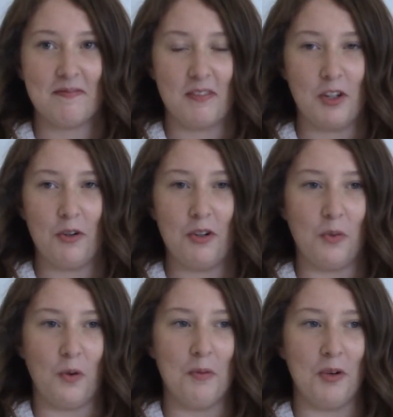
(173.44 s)
You go into
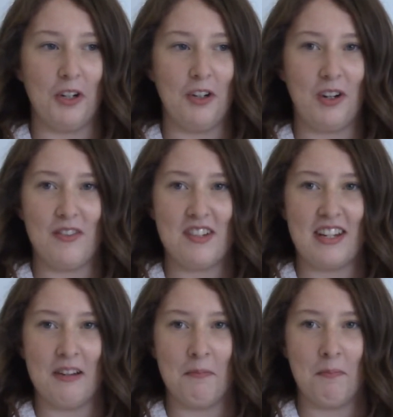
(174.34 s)
Walmart, you don't even
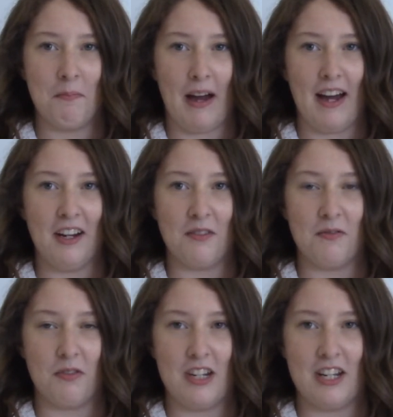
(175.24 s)
see a pack of
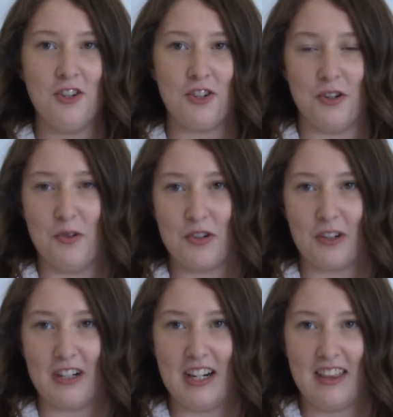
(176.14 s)
tissues or
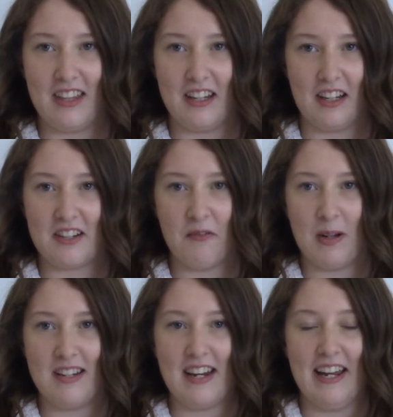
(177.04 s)
anything because
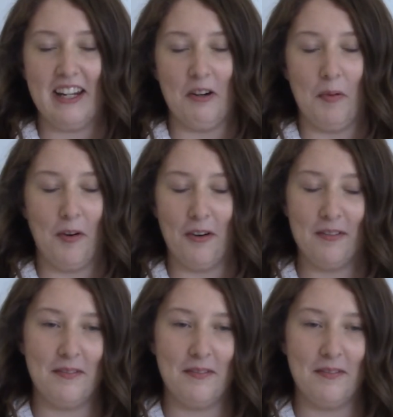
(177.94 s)
everybody's taking them all.